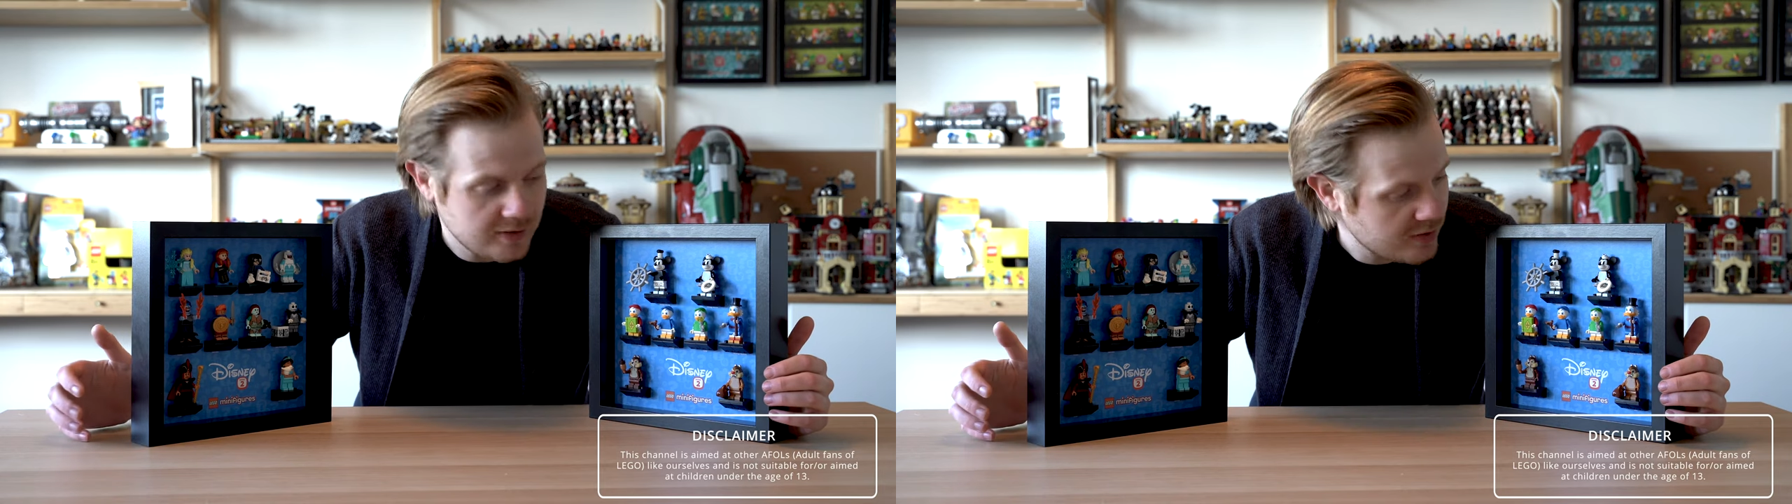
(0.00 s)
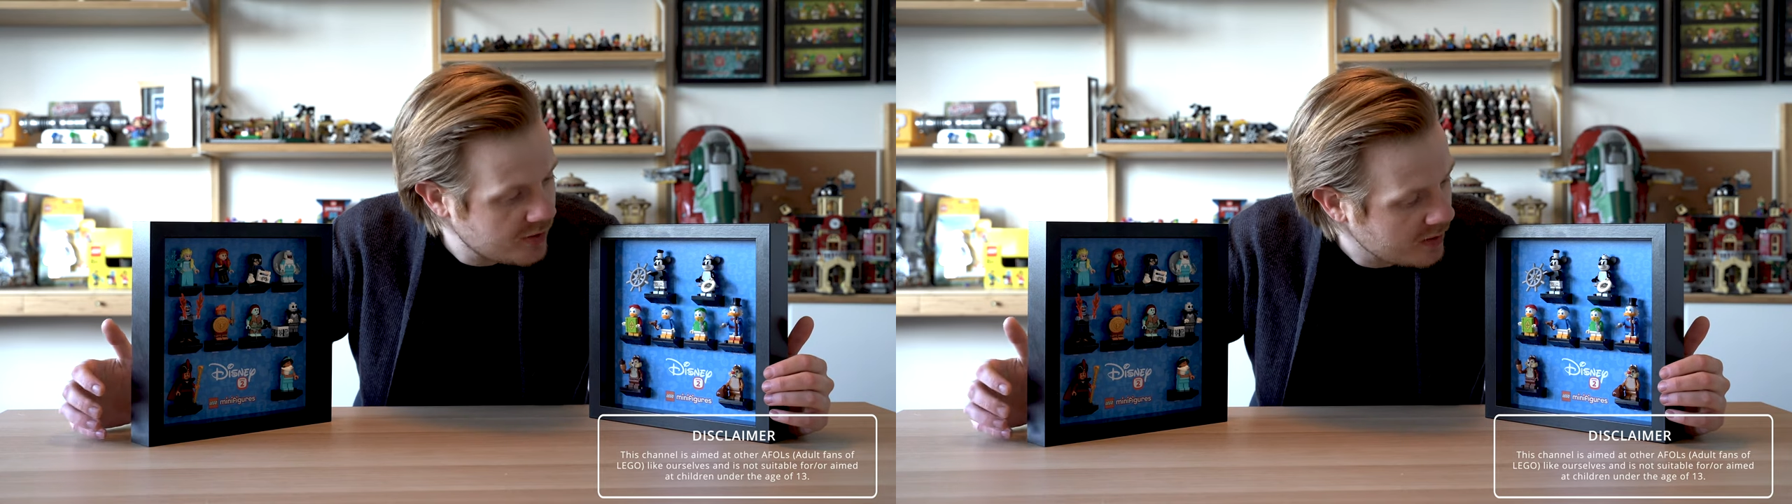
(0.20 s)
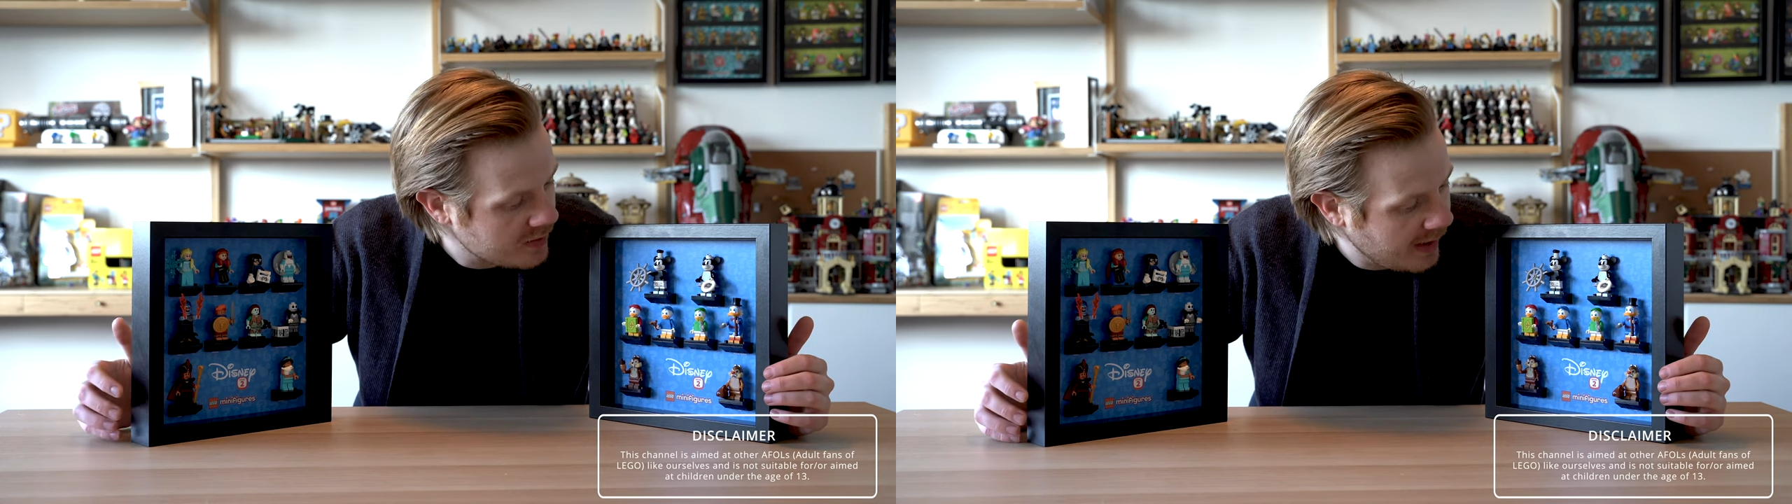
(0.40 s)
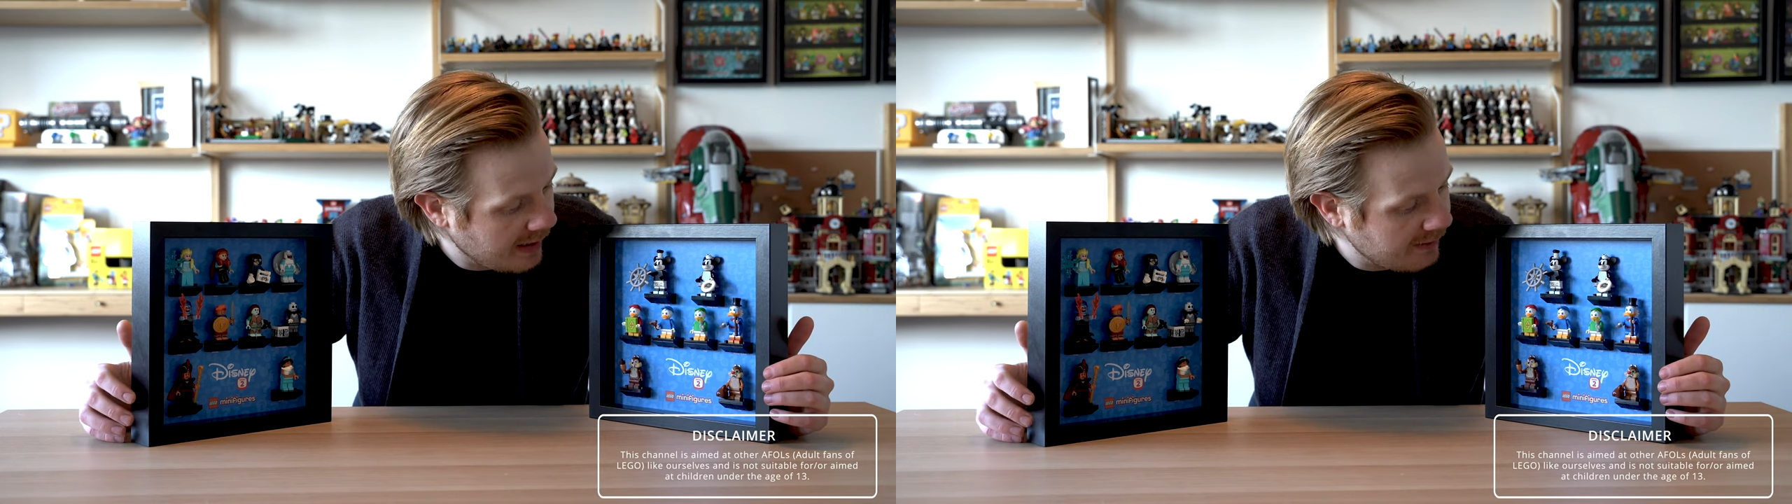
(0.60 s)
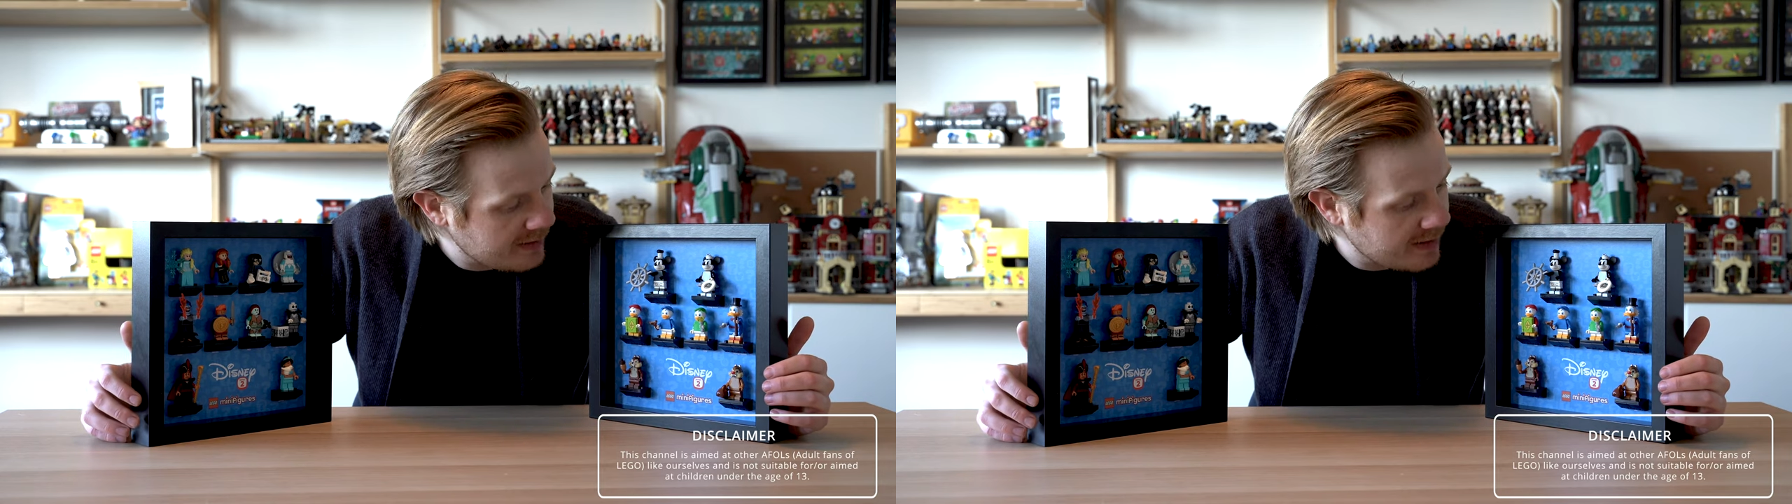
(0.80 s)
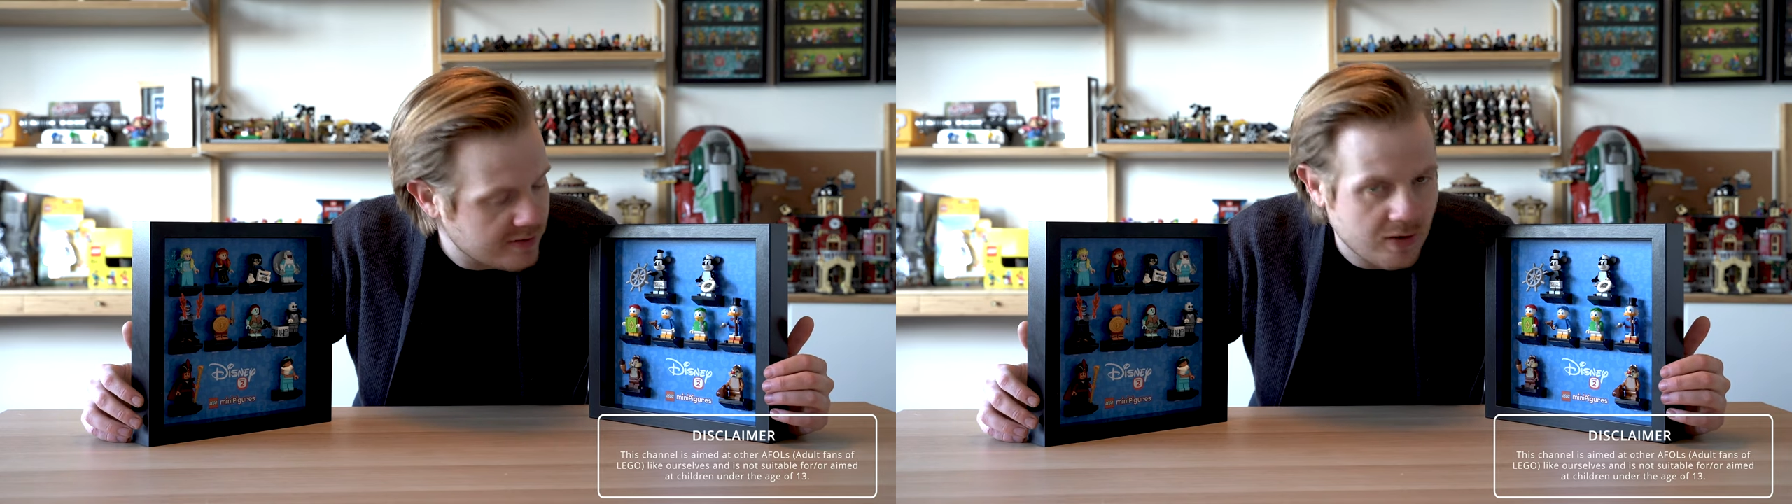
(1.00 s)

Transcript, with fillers: subtle characters,